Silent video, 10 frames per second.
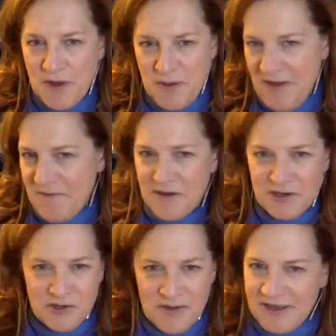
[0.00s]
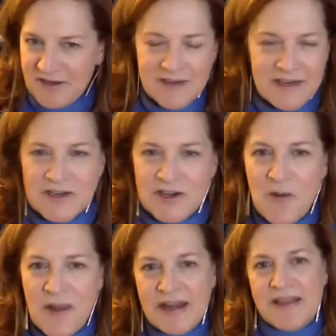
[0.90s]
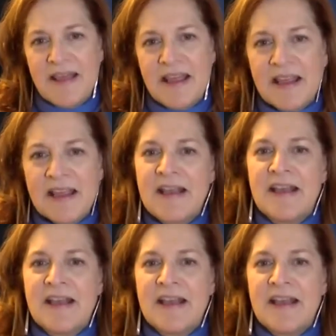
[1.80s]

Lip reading: about feng shui. They don't need to know anything.